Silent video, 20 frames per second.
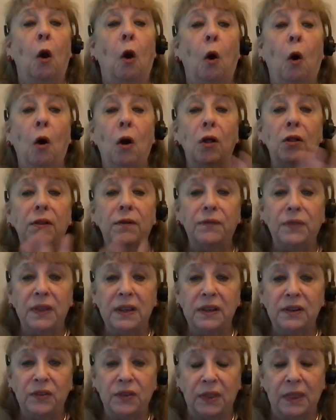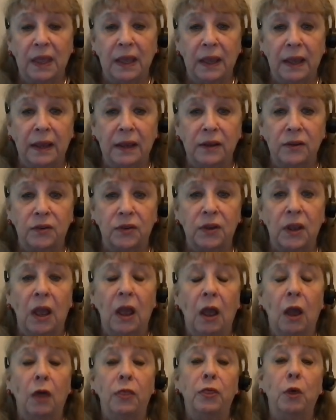All of these things,
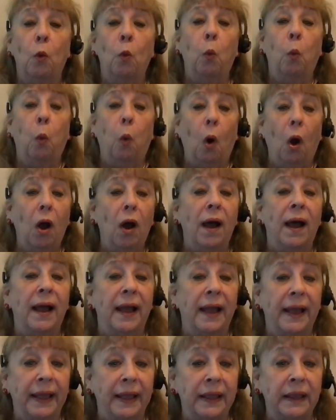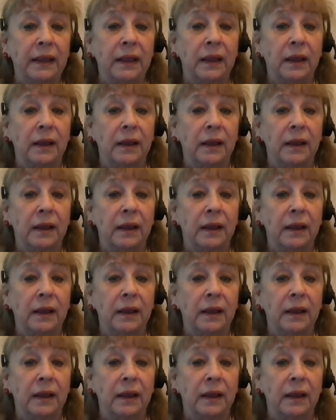the why